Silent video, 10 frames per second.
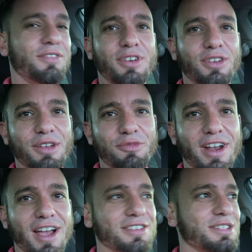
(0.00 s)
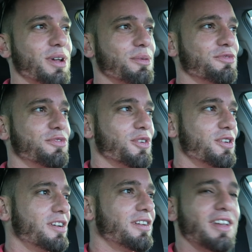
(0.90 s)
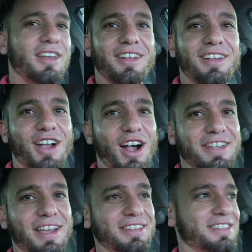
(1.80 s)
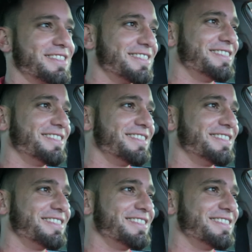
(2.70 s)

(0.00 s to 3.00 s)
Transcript: if you're looking for a house in Melbourne, Florida, contact us.